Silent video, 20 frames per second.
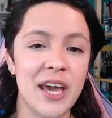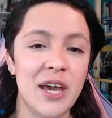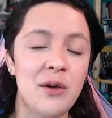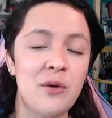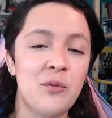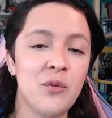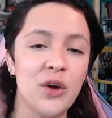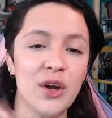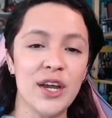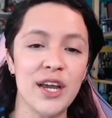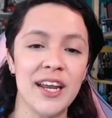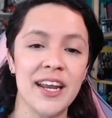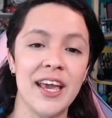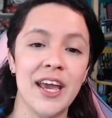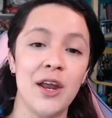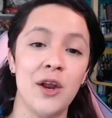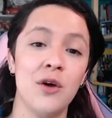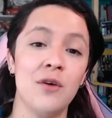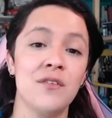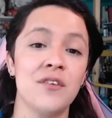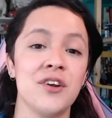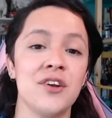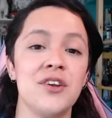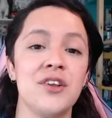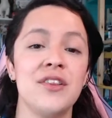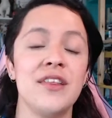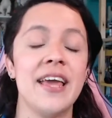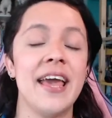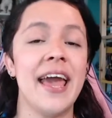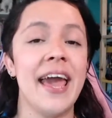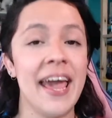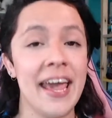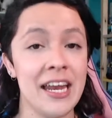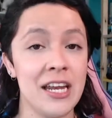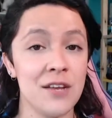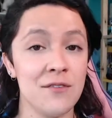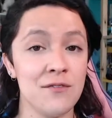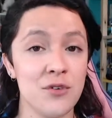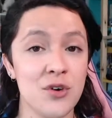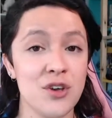we're going to head over to the
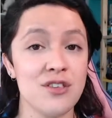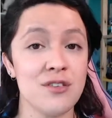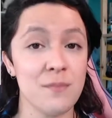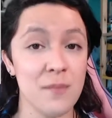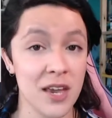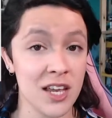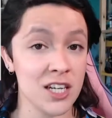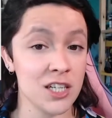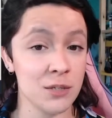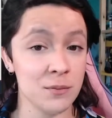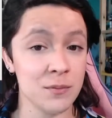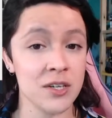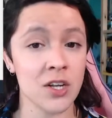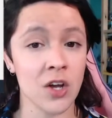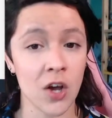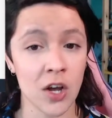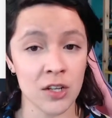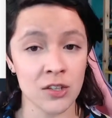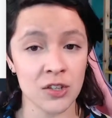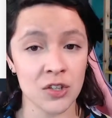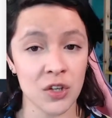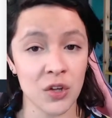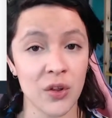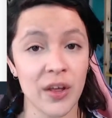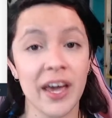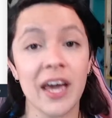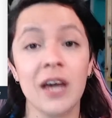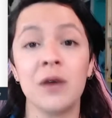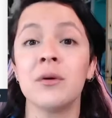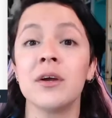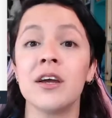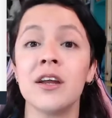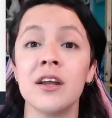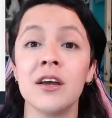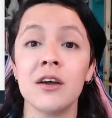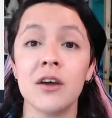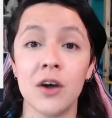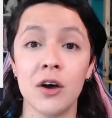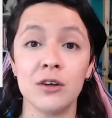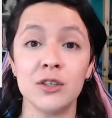AWS Management Console, and we're going
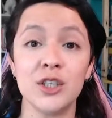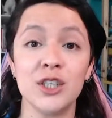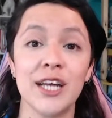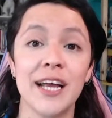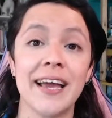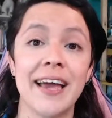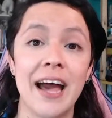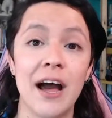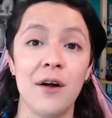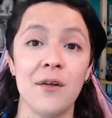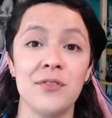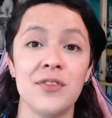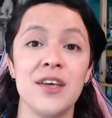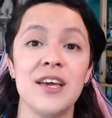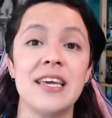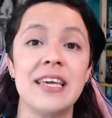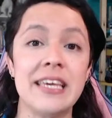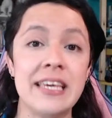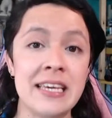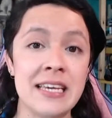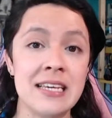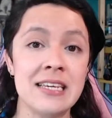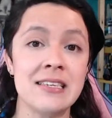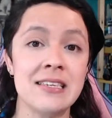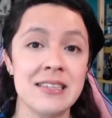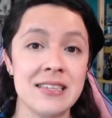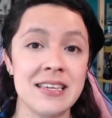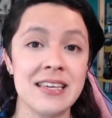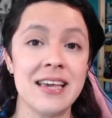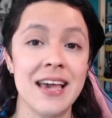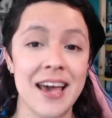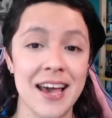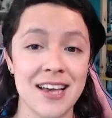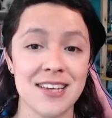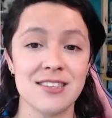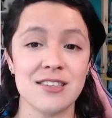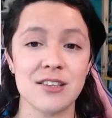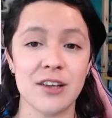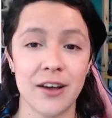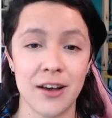to go check out the
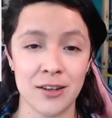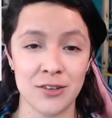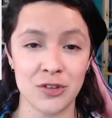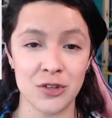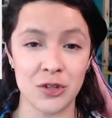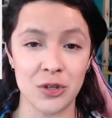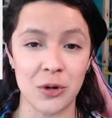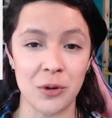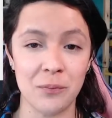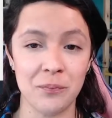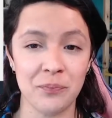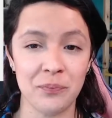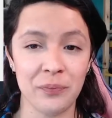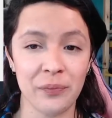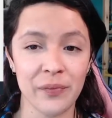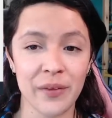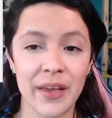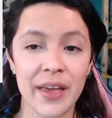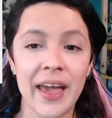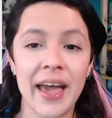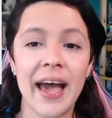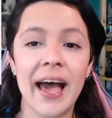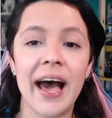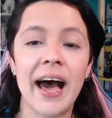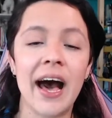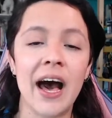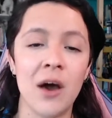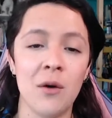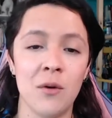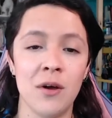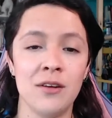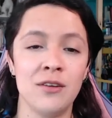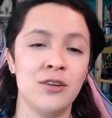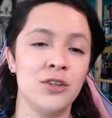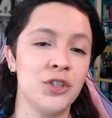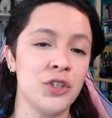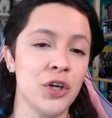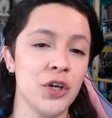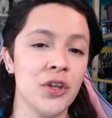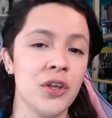ECS console. I want to
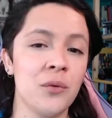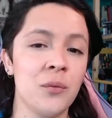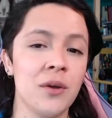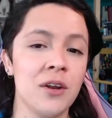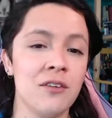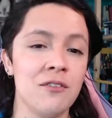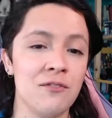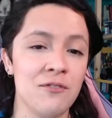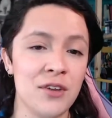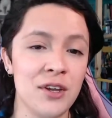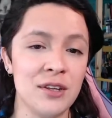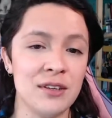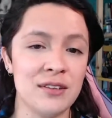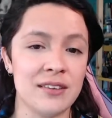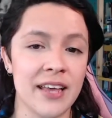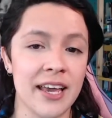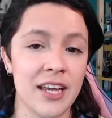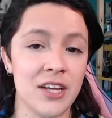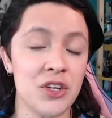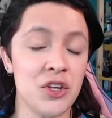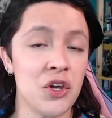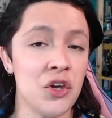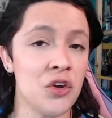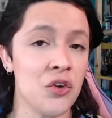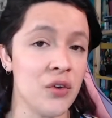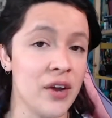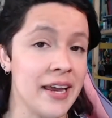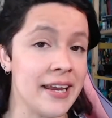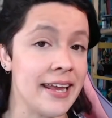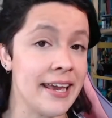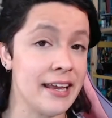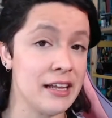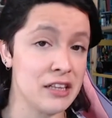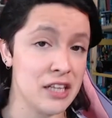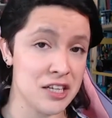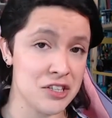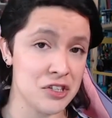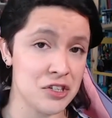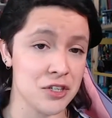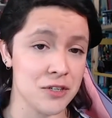show you what it feels like to create a
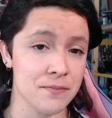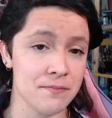cluster.